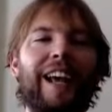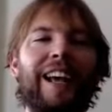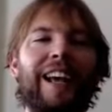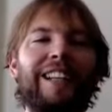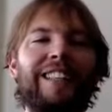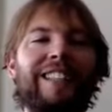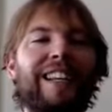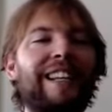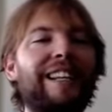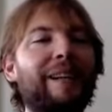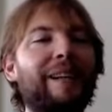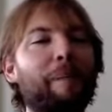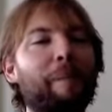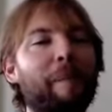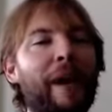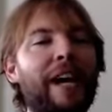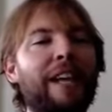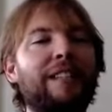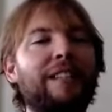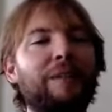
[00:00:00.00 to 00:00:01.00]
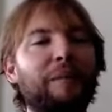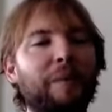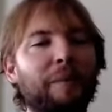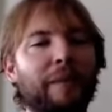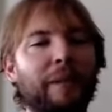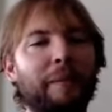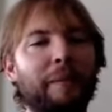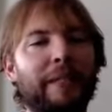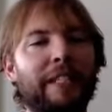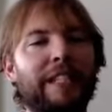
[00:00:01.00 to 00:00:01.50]
setting a maximum
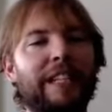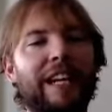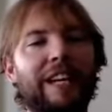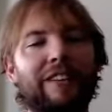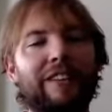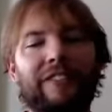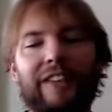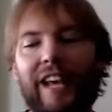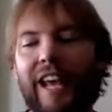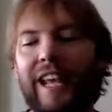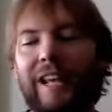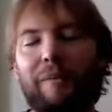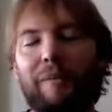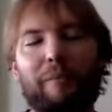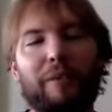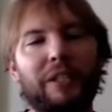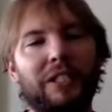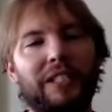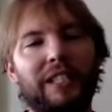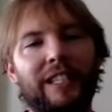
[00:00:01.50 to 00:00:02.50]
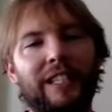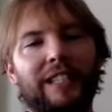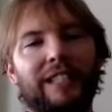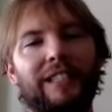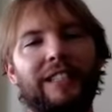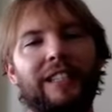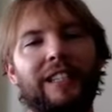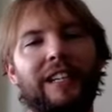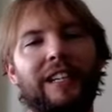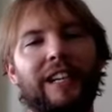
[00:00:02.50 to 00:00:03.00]
limit of
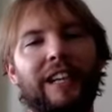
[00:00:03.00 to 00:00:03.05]
8%